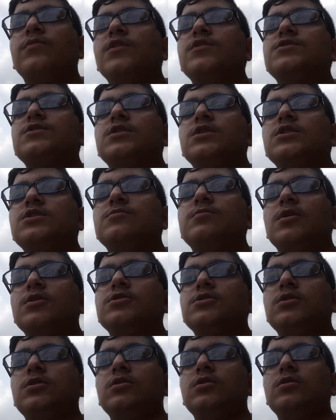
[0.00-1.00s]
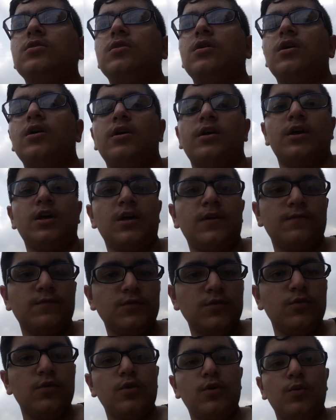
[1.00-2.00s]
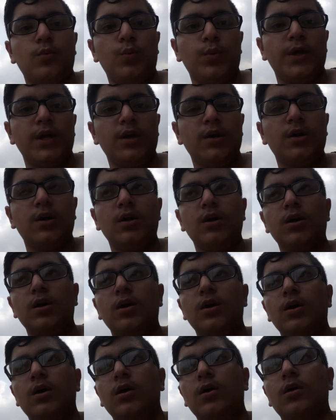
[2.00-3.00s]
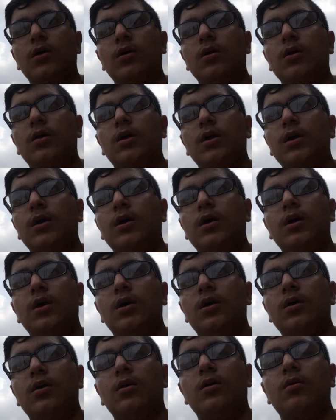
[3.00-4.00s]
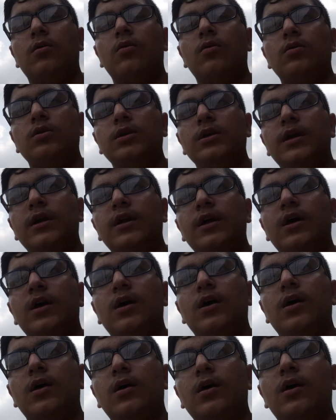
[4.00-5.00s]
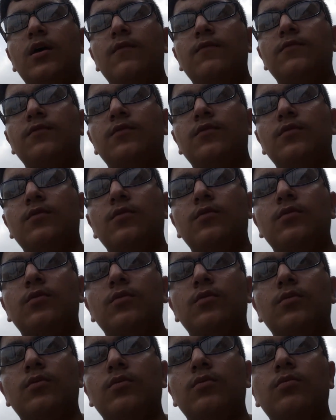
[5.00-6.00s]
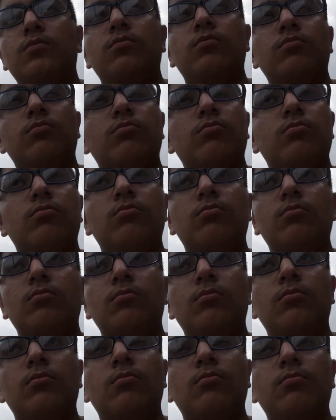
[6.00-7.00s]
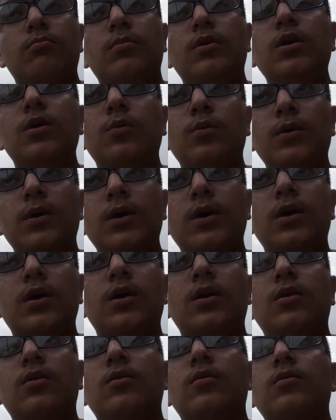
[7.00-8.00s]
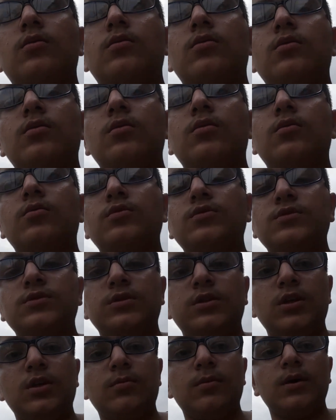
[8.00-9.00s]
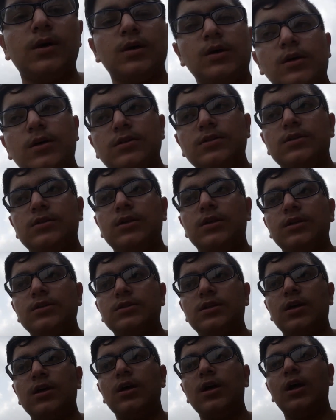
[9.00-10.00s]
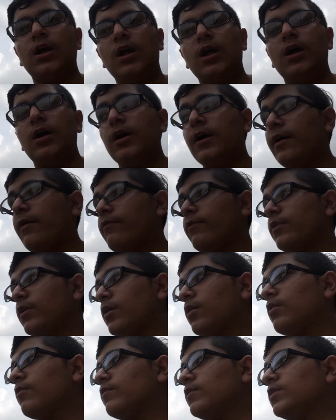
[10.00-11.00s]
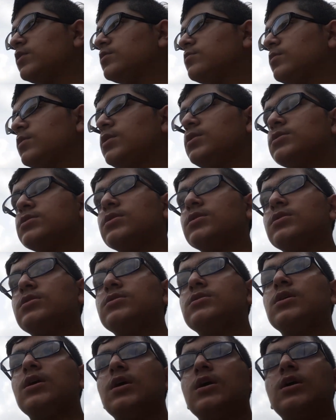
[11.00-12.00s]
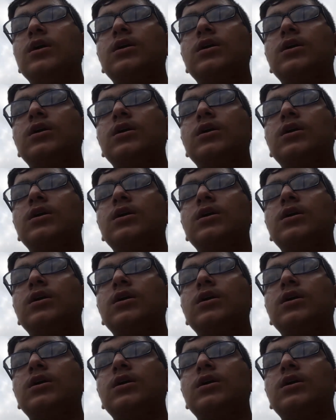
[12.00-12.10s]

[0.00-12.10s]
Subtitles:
there's nothing special. I have to wake. All in, I have to be awake and not go to sleep, because the thing is that I have to take off this beast, because